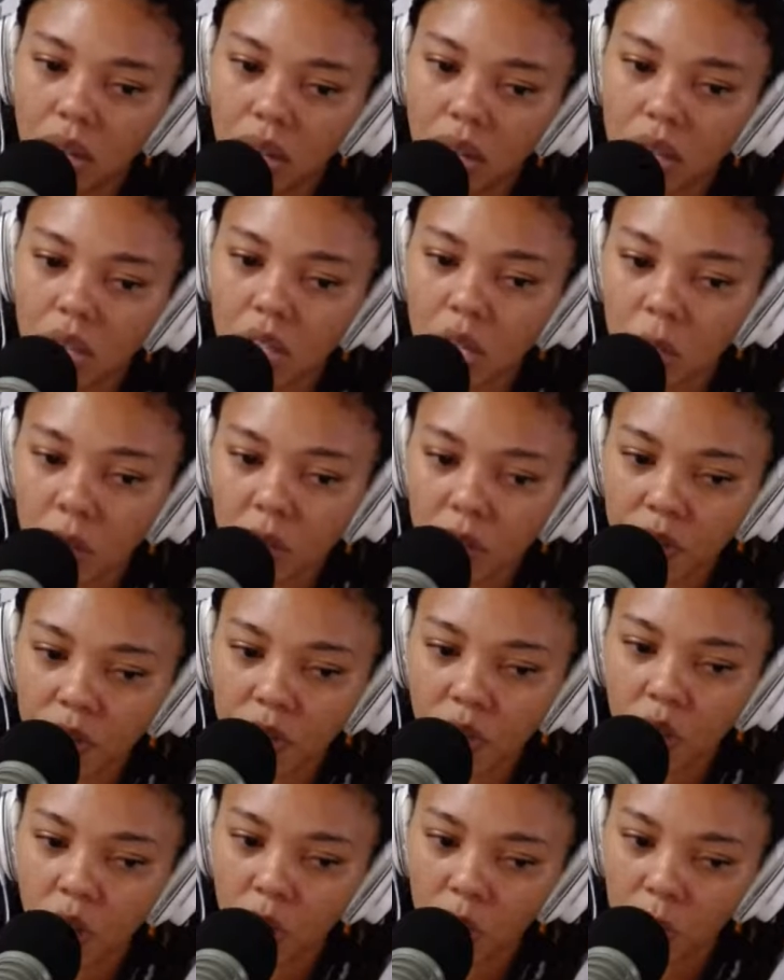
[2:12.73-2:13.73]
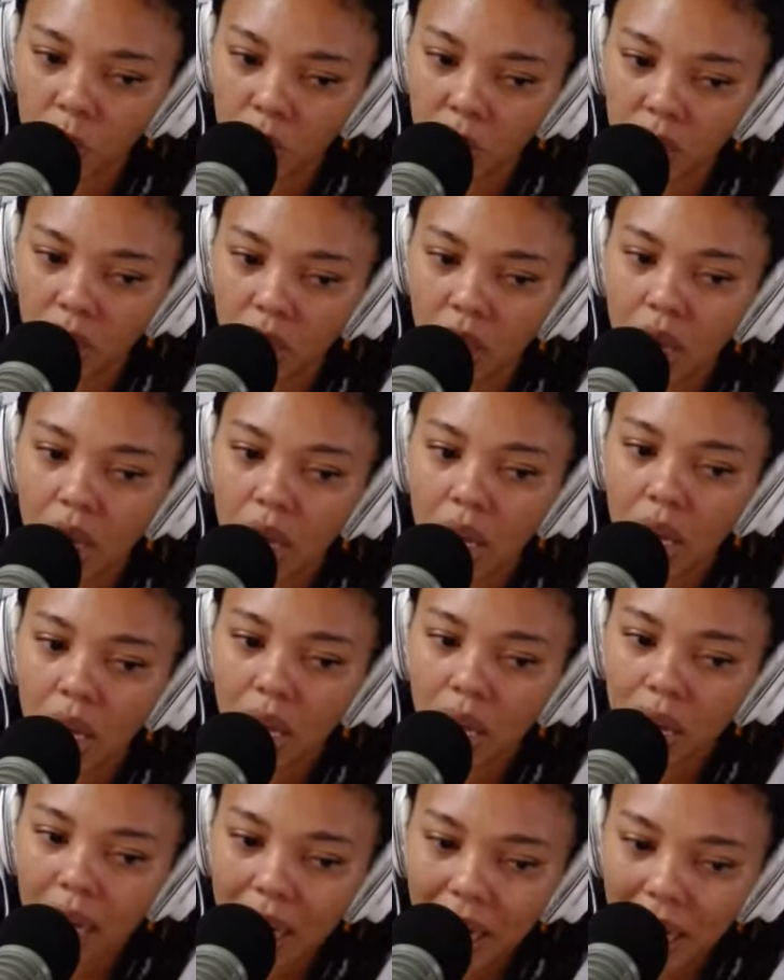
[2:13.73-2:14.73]
In terms of the Caribbean,
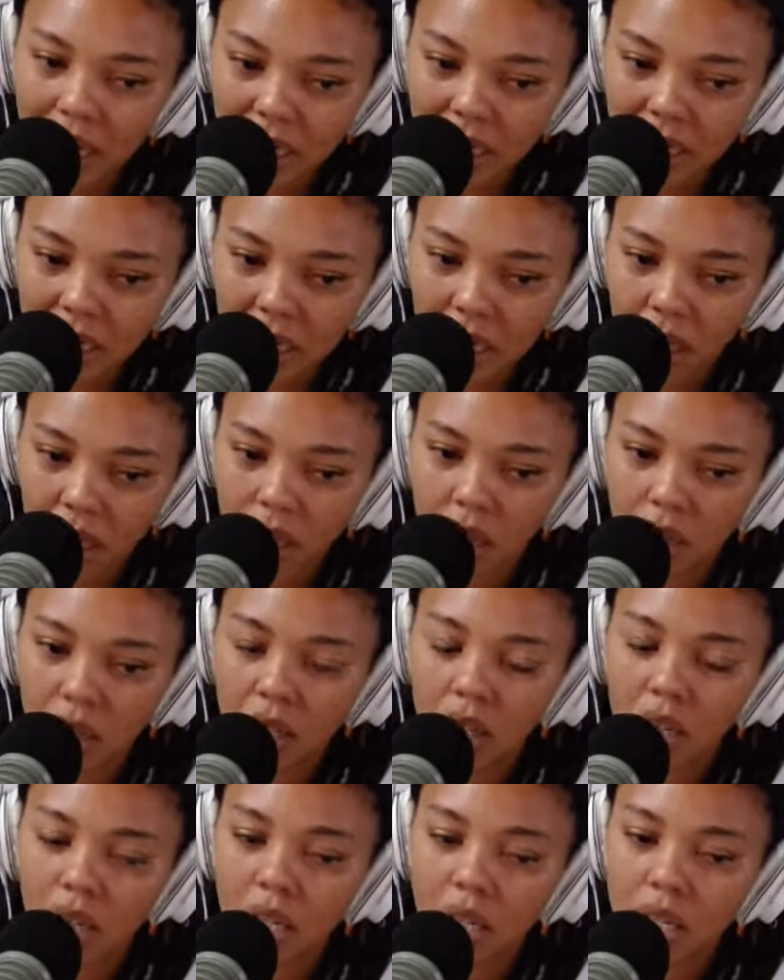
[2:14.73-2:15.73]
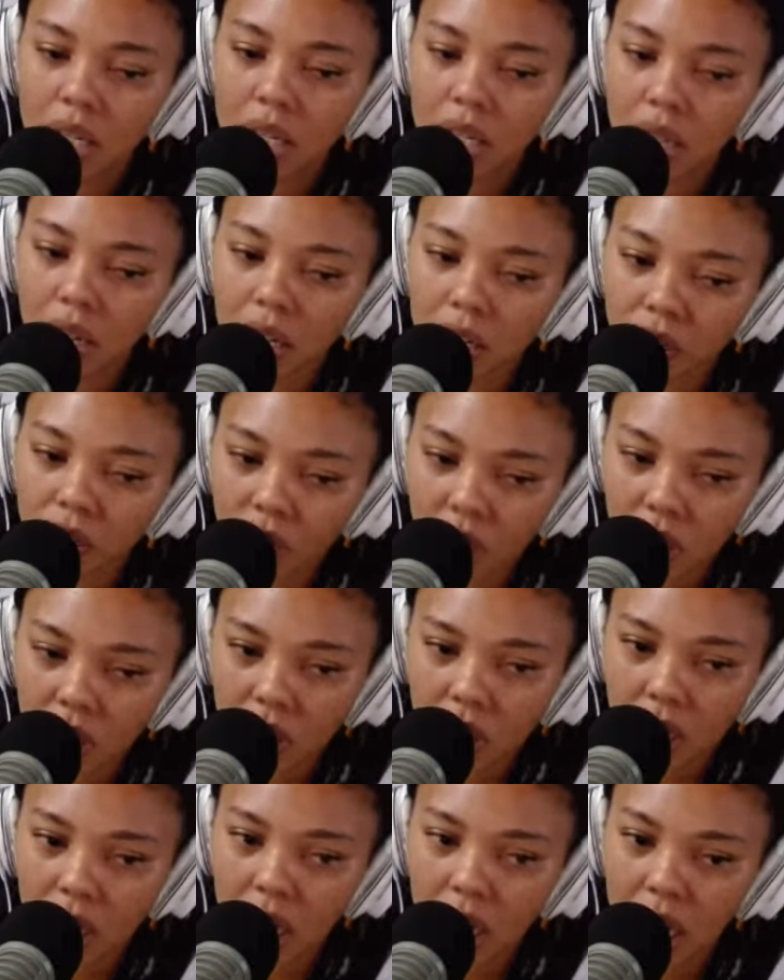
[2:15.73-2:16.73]
Haiti, St.
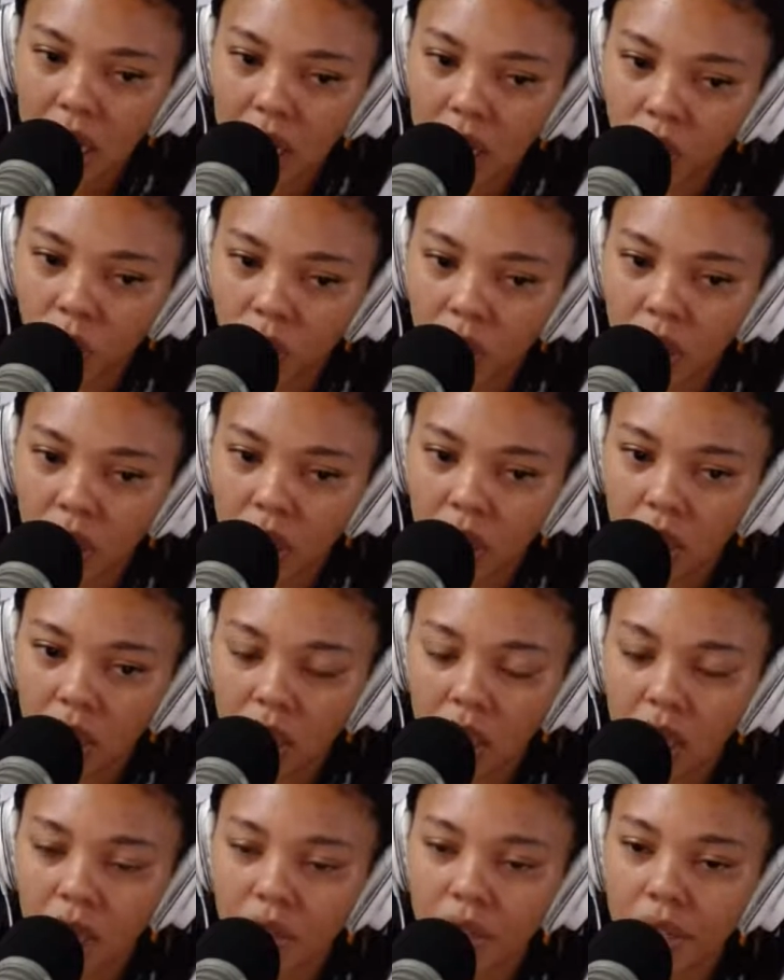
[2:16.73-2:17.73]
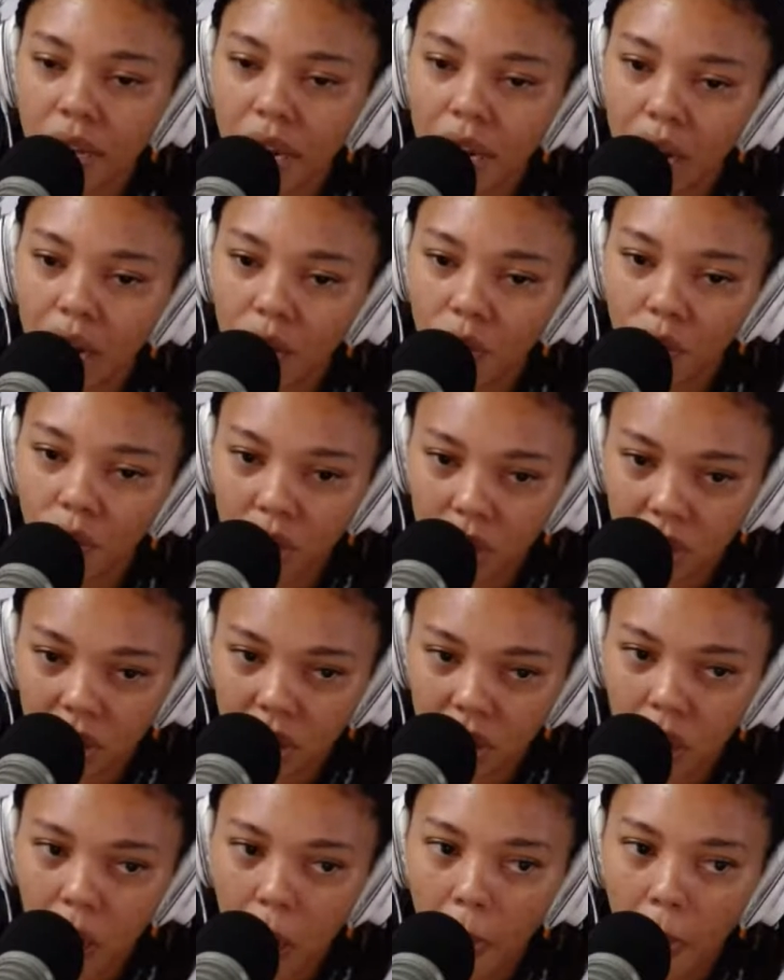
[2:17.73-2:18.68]
Vincent and the Grenadines are at high risk.